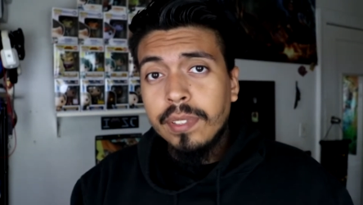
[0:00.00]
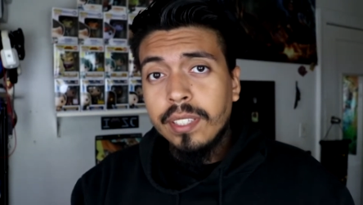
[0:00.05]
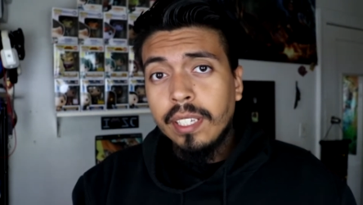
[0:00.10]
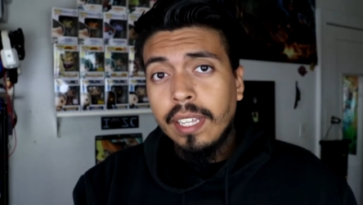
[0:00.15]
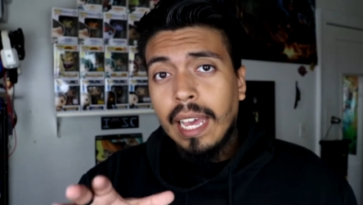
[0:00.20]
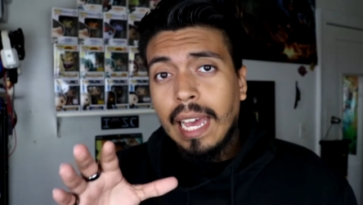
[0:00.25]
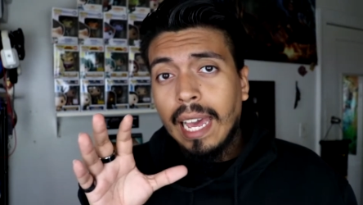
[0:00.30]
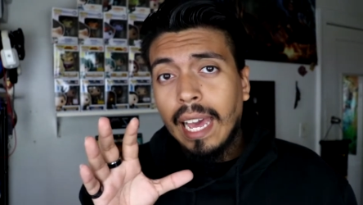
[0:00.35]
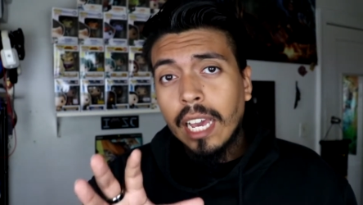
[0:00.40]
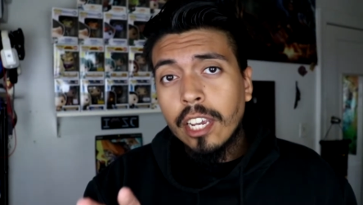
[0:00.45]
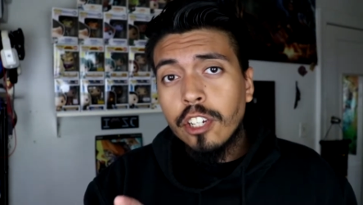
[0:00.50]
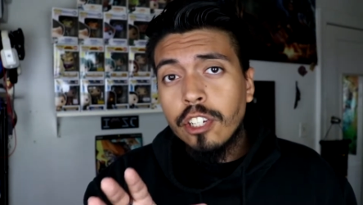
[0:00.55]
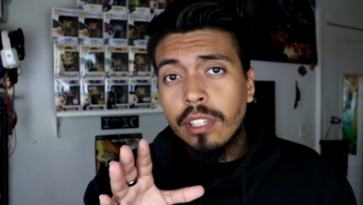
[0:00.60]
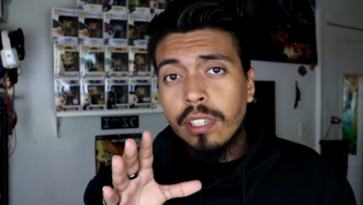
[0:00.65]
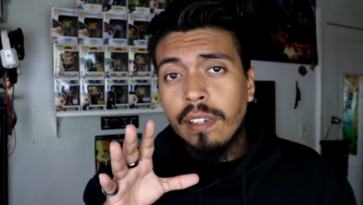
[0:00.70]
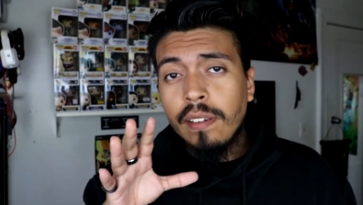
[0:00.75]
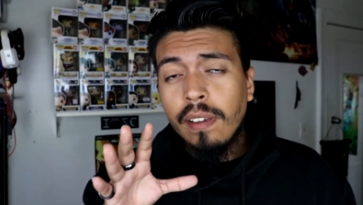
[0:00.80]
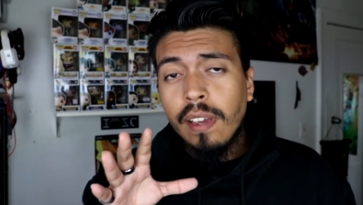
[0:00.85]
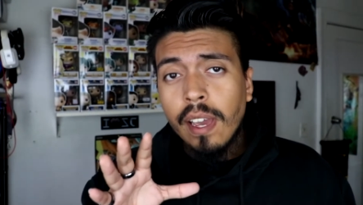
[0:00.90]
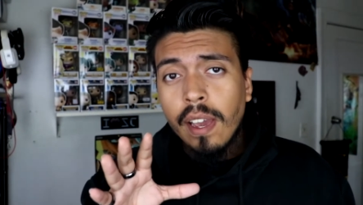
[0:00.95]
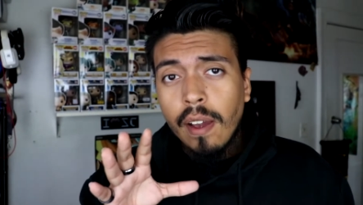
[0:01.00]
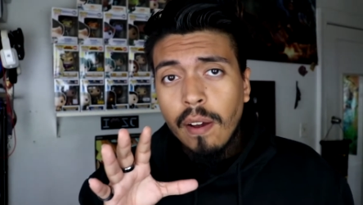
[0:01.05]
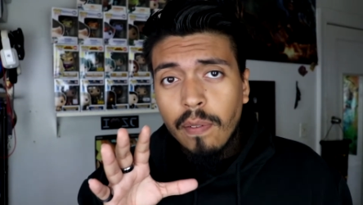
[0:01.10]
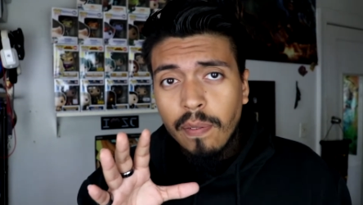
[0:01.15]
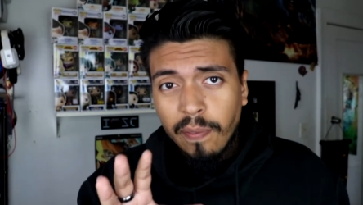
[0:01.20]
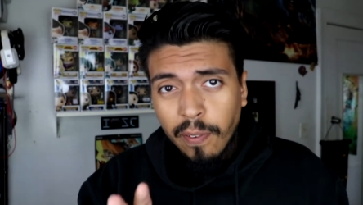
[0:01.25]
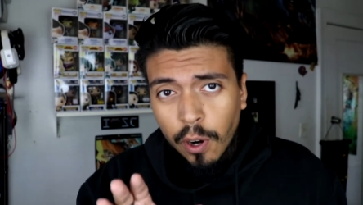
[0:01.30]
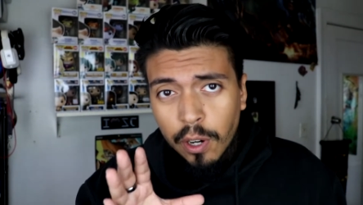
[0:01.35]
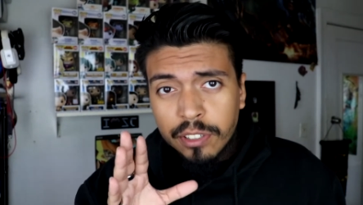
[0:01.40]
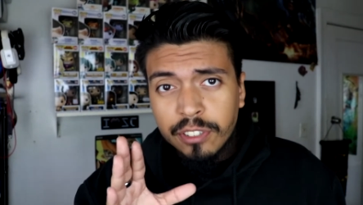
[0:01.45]
They actually
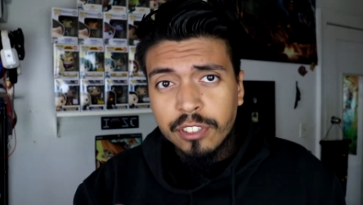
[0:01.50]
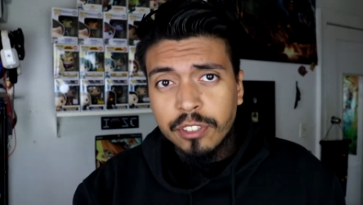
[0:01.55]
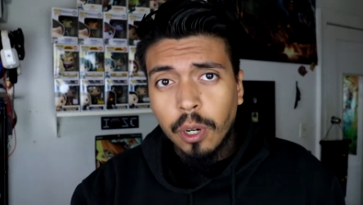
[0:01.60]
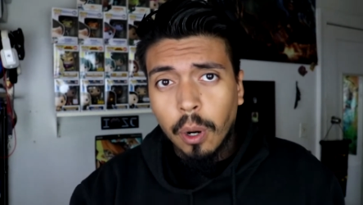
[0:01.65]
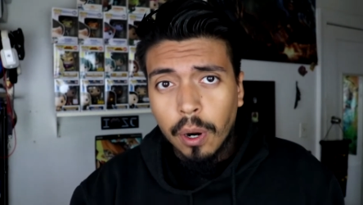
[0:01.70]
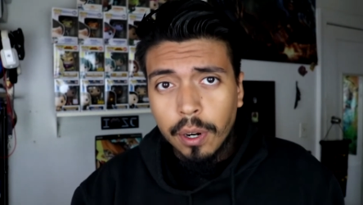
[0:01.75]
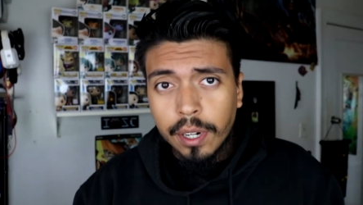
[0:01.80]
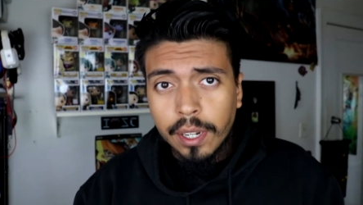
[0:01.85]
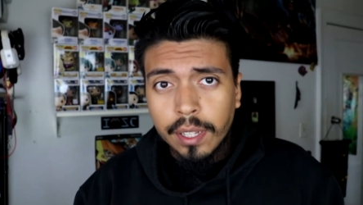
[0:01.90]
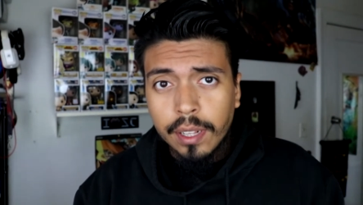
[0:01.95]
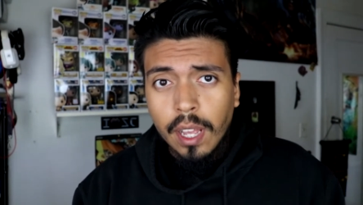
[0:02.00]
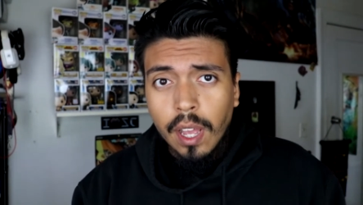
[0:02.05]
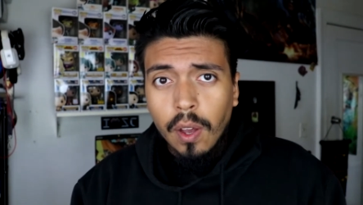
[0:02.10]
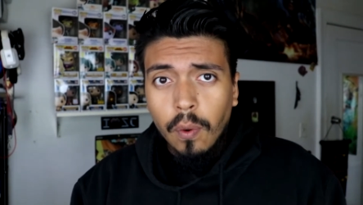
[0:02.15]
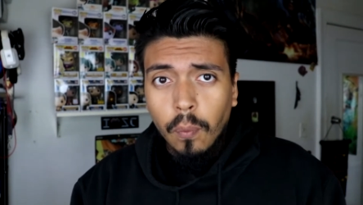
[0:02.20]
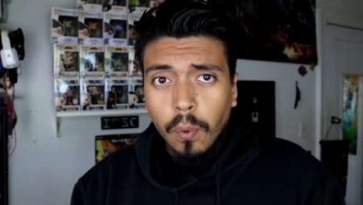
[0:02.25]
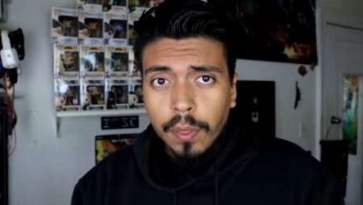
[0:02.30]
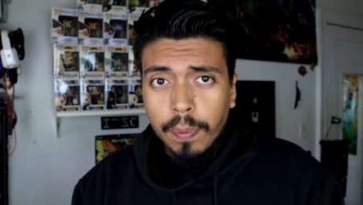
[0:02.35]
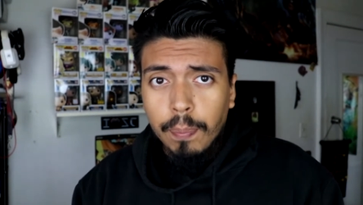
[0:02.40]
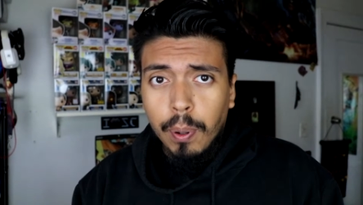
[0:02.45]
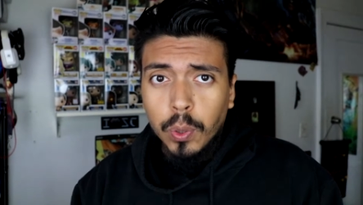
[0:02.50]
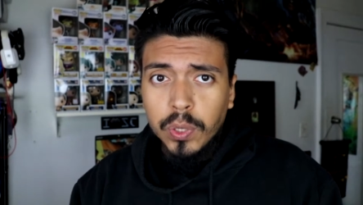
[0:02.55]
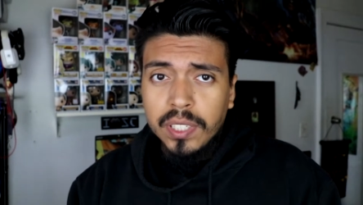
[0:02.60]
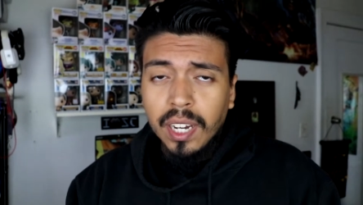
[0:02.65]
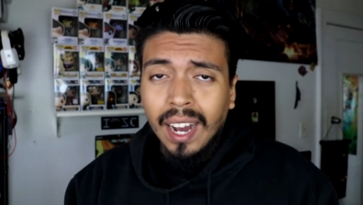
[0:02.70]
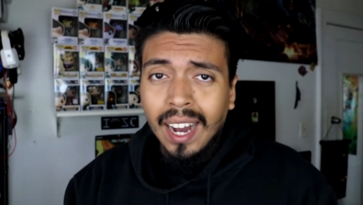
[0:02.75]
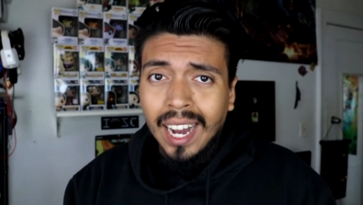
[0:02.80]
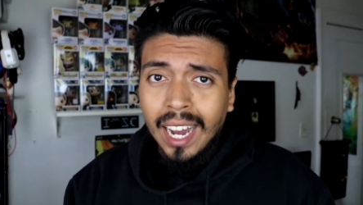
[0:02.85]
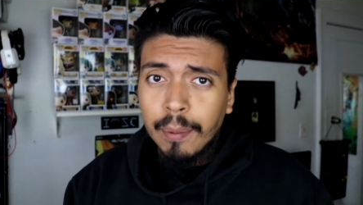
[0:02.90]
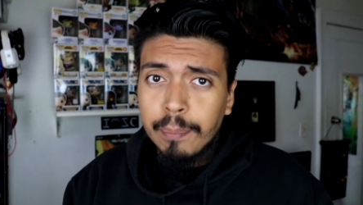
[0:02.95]
first started with
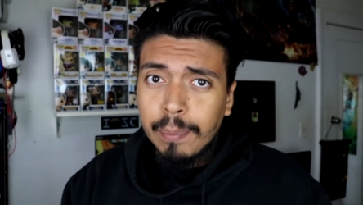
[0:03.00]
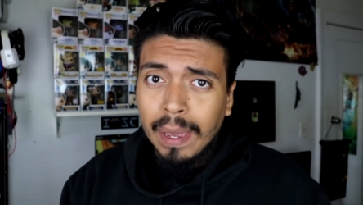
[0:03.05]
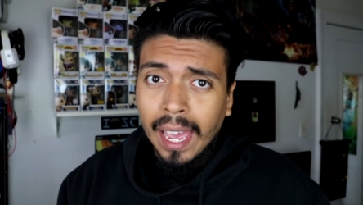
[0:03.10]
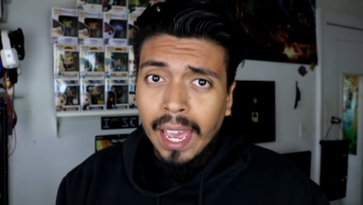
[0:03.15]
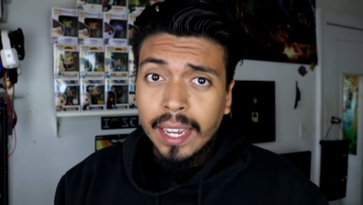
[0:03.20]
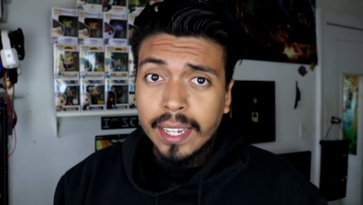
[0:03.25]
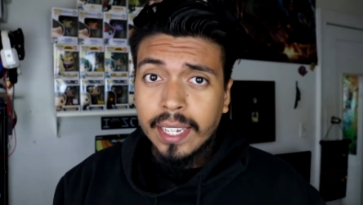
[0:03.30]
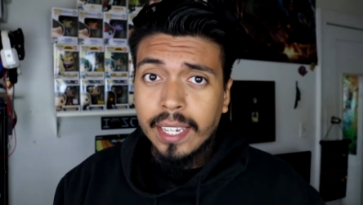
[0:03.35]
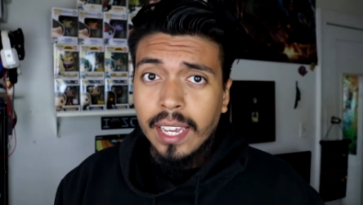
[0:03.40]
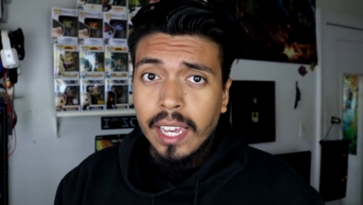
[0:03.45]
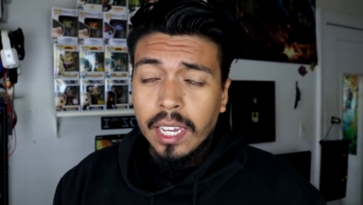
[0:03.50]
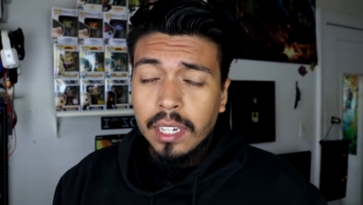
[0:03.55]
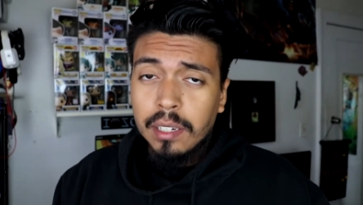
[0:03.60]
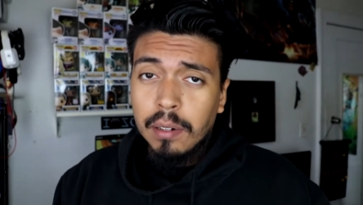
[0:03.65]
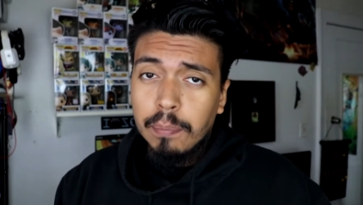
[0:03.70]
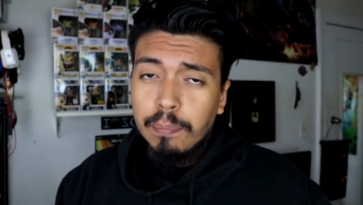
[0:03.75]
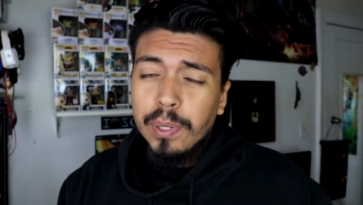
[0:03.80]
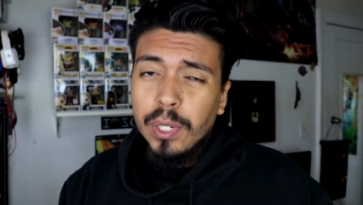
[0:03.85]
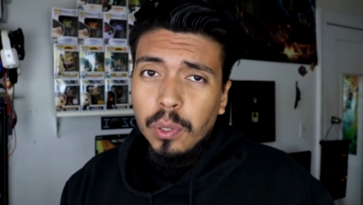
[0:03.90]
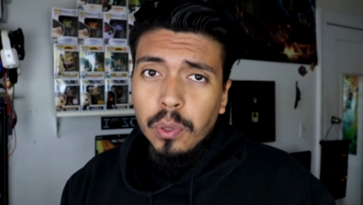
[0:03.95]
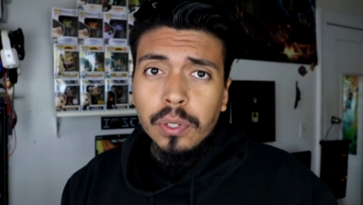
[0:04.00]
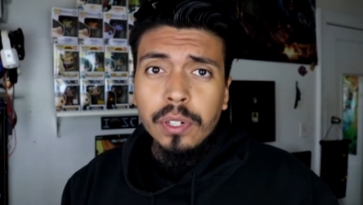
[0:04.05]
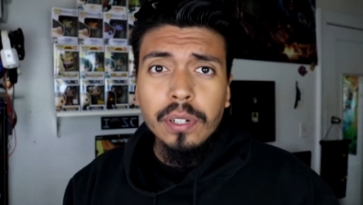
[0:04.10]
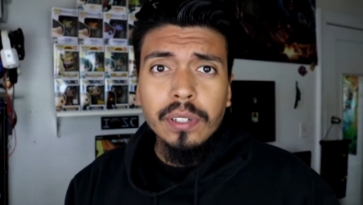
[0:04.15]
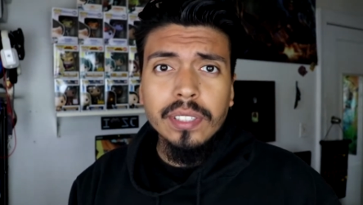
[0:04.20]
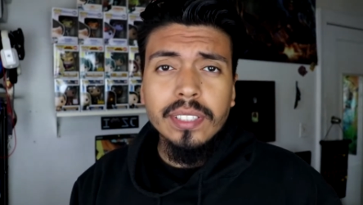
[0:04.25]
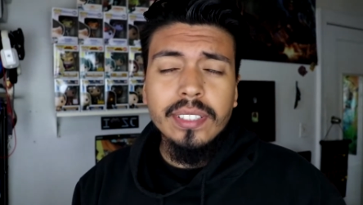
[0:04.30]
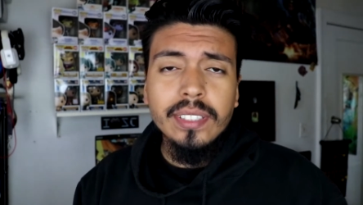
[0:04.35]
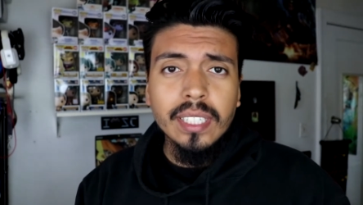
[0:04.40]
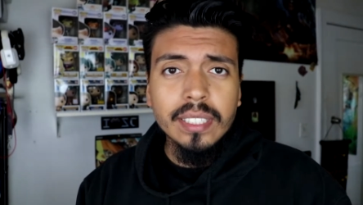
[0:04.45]
Potomac Computer
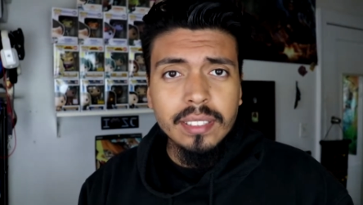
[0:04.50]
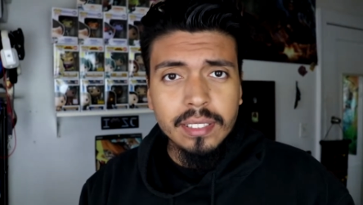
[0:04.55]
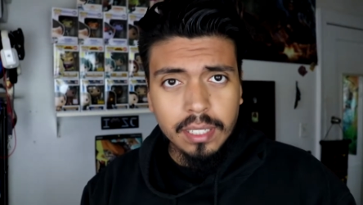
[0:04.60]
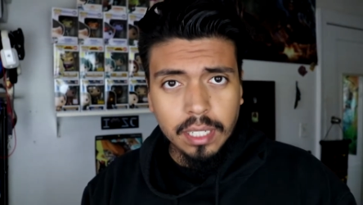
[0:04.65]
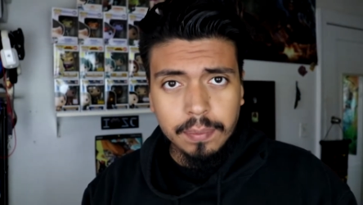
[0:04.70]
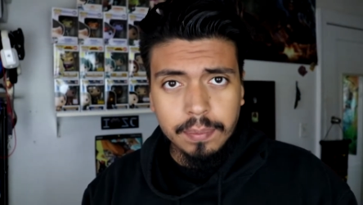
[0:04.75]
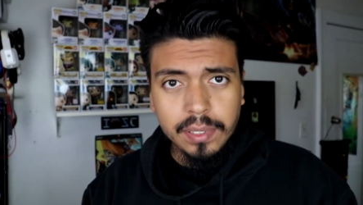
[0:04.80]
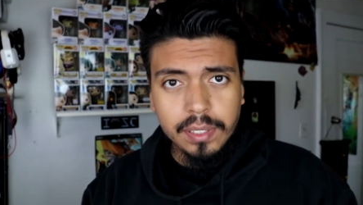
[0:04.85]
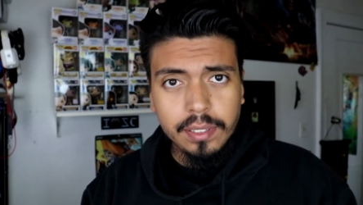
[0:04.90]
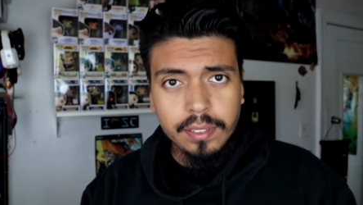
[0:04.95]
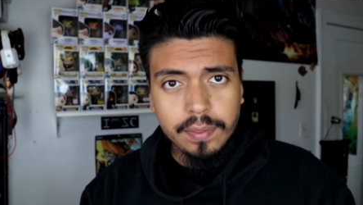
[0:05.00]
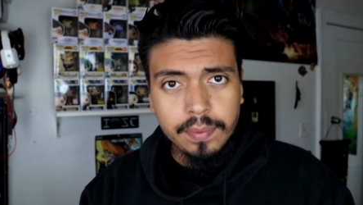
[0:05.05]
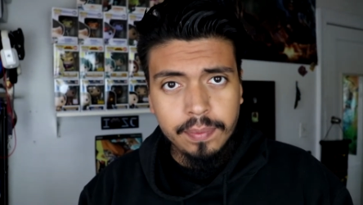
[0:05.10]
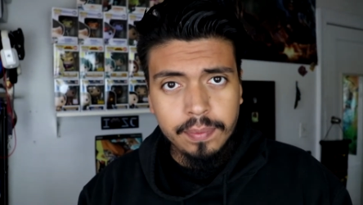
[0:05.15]
Systems.